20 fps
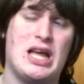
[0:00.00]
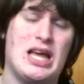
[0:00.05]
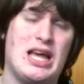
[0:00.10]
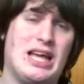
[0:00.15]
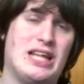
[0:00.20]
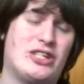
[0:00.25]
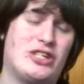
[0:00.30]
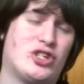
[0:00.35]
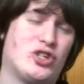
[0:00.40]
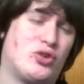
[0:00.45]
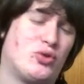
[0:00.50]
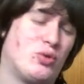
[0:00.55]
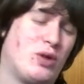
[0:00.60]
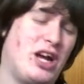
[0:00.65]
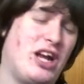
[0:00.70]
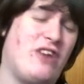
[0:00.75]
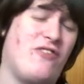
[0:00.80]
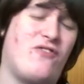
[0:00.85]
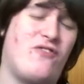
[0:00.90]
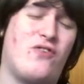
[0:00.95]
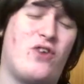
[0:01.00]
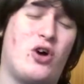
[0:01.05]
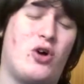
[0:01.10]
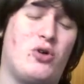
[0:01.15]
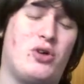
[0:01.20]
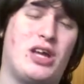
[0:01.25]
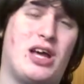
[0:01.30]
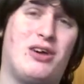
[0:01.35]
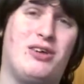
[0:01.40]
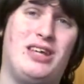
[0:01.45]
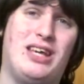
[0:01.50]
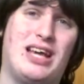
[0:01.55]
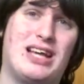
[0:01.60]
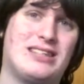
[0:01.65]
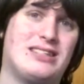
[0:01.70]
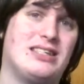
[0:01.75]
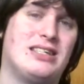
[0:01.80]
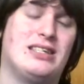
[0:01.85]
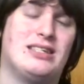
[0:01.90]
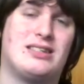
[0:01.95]
It's a great phone. Now,
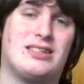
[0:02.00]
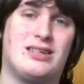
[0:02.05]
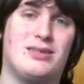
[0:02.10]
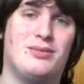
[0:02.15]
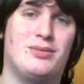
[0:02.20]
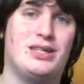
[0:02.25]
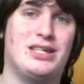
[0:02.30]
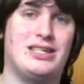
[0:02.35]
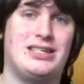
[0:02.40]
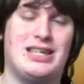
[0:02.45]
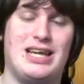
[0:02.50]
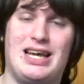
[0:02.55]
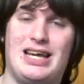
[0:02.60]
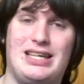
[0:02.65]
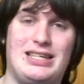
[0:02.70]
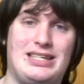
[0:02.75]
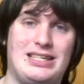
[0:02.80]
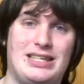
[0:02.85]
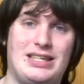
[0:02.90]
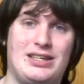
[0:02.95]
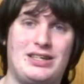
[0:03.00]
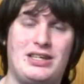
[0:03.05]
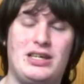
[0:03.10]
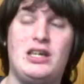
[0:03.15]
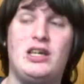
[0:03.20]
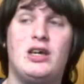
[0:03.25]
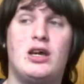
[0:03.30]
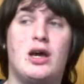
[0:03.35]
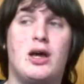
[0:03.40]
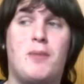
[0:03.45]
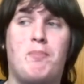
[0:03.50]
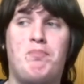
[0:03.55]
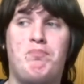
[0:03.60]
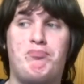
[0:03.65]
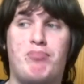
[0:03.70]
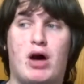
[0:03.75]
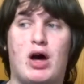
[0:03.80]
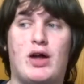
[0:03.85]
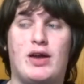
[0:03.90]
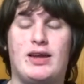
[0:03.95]
yes, it is limited to AT&T,
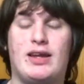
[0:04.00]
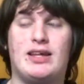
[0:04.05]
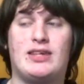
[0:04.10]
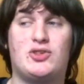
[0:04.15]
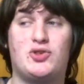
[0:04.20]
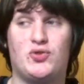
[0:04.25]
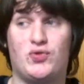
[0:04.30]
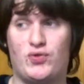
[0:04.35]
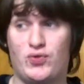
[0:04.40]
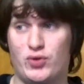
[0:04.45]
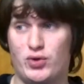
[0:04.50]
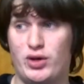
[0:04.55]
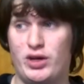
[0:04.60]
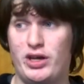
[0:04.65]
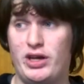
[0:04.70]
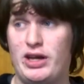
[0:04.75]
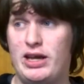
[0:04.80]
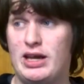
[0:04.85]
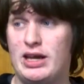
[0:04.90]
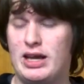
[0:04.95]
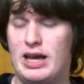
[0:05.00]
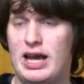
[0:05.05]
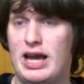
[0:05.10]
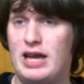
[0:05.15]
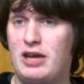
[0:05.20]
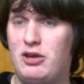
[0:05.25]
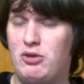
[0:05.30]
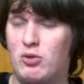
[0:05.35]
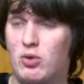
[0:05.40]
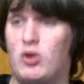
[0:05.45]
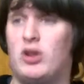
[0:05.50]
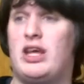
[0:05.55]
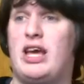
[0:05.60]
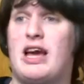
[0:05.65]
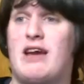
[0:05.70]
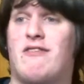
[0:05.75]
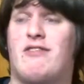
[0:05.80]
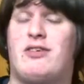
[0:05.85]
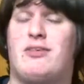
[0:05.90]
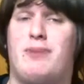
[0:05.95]
but it's free and you only
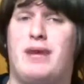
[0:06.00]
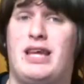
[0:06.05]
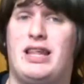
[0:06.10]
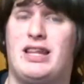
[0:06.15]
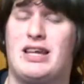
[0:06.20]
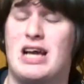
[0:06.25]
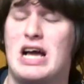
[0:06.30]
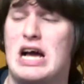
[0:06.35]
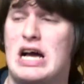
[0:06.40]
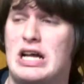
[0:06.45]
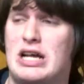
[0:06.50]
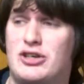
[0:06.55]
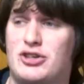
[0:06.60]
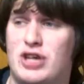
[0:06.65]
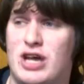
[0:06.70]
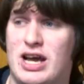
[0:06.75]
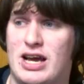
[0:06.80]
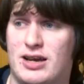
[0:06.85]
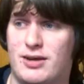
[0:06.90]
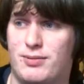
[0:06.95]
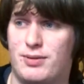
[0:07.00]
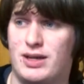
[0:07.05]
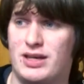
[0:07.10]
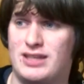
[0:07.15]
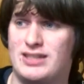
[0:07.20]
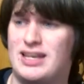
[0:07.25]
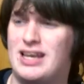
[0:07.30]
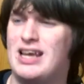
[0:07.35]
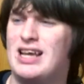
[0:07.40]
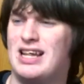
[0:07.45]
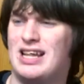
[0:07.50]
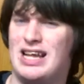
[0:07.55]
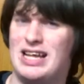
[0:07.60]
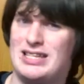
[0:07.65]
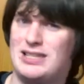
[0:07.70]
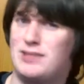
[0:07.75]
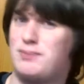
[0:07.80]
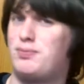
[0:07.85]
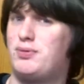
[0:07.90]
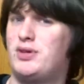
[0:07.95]
have to pay the contract price.
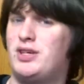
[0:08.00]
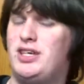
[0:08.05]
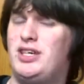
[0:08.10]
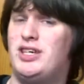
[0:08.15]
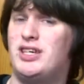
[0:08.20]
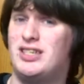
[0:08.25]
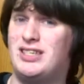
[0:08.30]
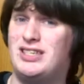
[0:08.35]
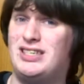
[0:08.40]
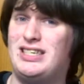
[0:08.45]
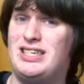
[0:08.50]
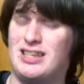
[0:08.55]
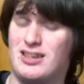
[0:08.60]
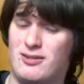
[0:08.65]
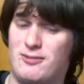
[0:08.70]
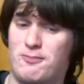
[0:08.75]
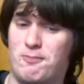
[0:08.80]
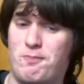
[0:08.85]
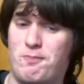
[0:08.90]
That's a pretty good deal.